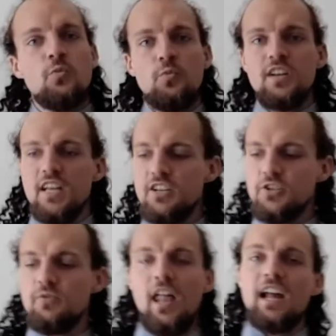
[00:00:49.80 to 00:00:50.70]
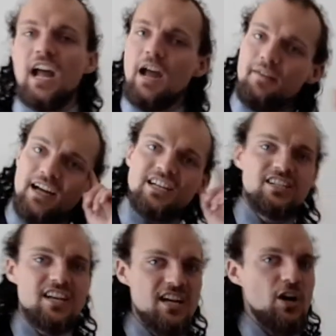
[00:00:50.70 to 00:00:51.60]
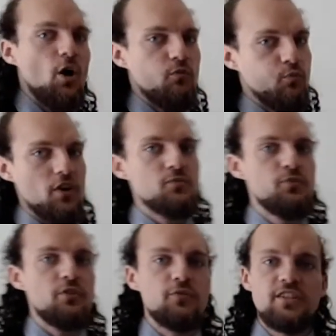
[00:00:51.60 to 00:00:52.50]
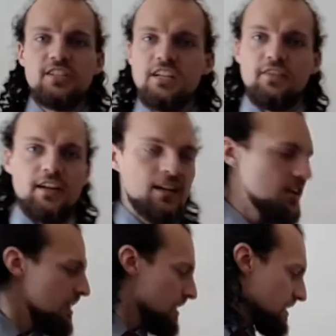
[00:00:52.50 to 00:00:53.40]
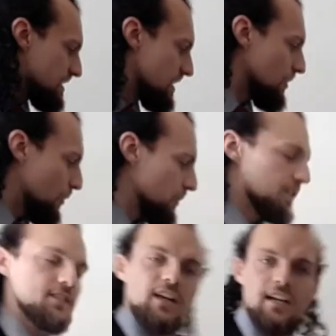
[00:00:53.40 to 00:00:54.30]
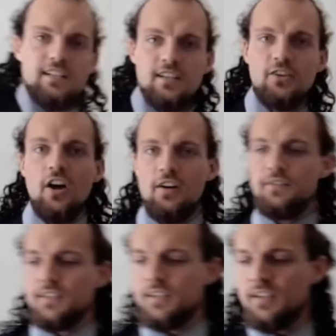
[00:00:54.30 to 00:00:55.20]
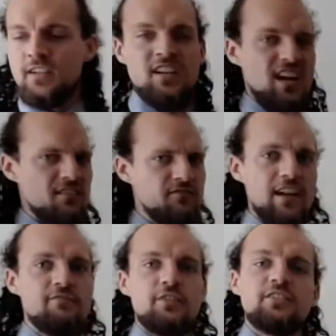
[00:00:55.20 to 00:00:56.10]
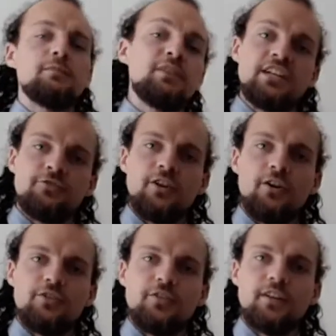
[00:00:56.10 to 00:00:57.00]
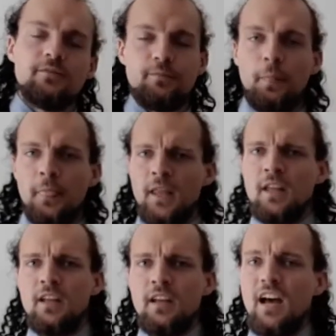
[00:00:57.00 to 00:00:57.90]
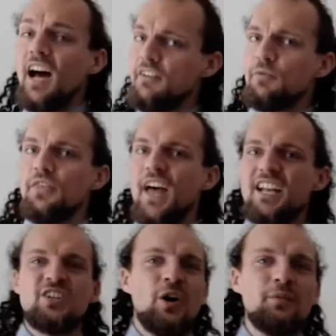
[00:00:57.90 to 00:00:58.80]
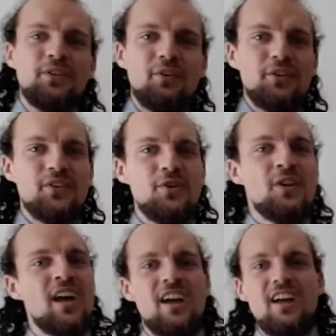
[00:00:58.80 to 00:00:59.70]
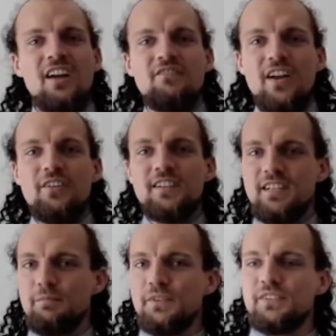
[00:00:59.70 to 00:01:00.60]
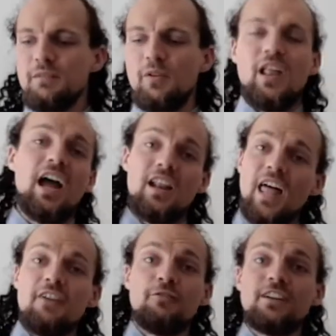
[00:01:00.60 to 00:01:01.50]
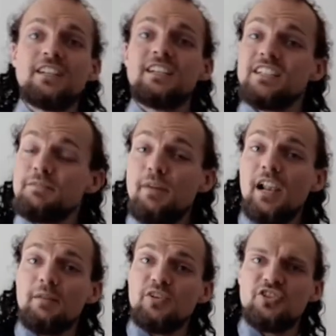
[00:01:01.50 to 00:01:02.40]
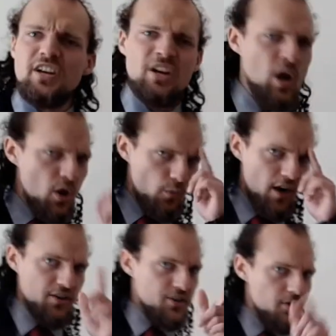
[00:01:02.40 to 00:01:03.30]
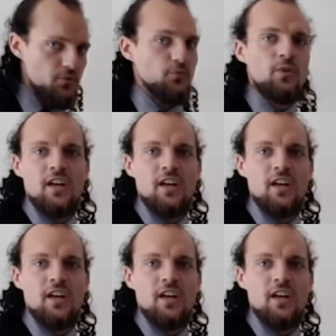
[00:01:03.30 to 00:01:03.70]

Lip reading: we tend to have an idea of what we're receiving, seeing all these nice curves, like for instance the P300. And with that comes also a very simple stimuli, like for instance the spelling machine, where you